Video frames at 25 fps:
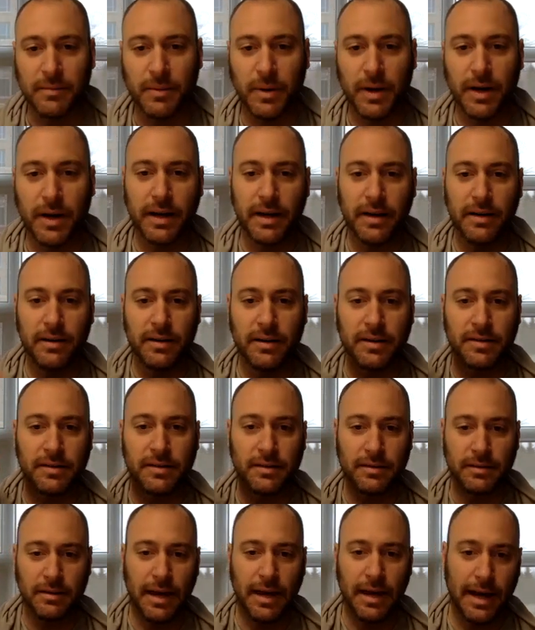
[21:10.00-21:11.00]
What I hear
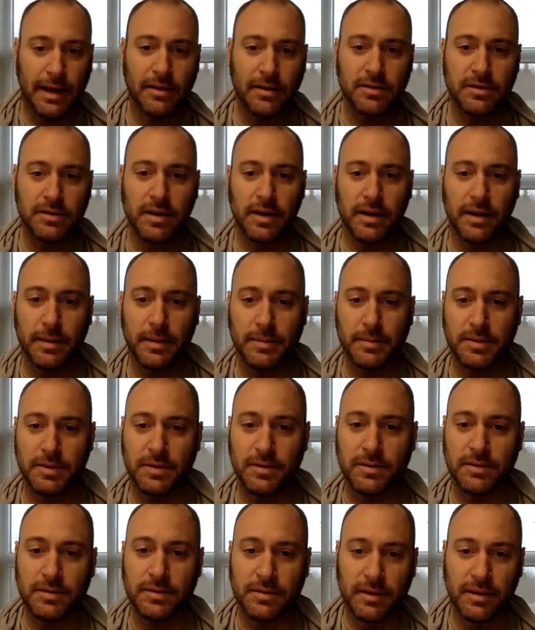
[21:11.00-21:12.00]
is hackers, not
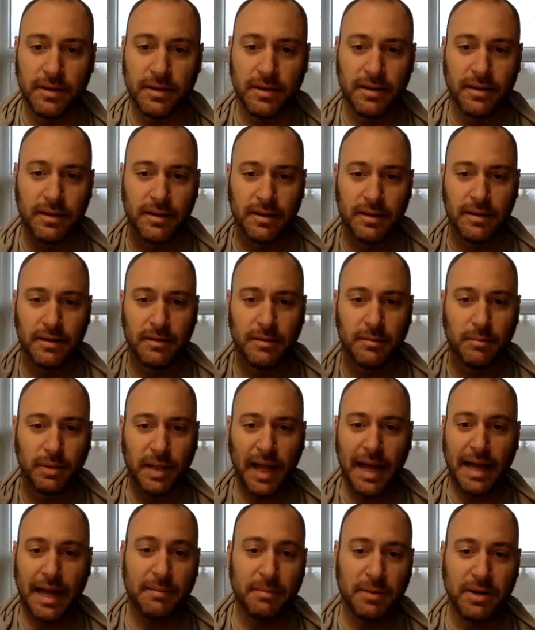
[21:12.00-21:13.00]
hipsters.
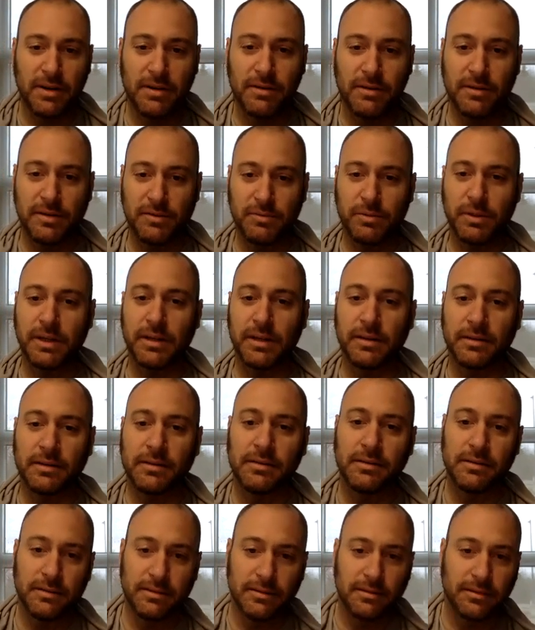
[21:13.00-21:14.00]
Black Mirror is
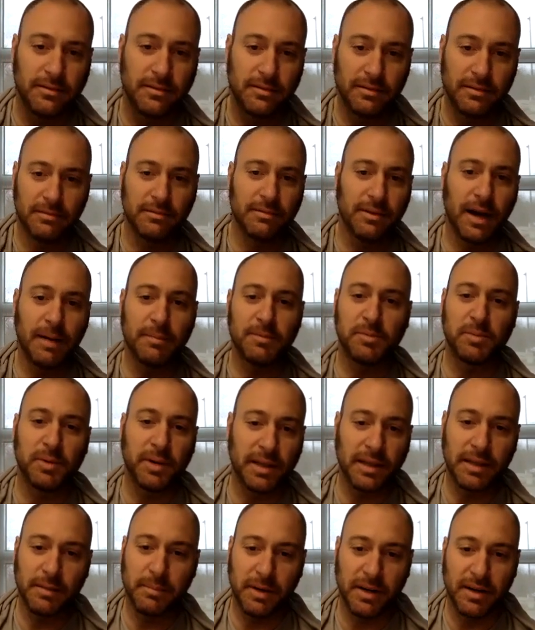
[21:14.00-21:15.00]
real. Rob's
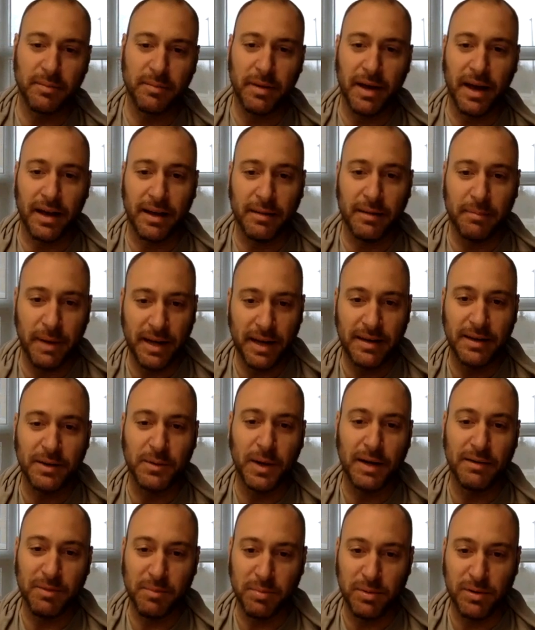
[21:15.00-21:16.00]
bringing the beard back, pending
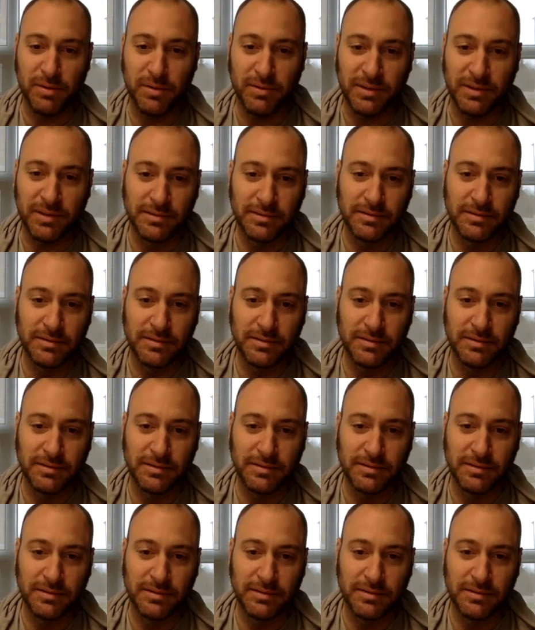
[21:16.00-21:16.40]
wife approval.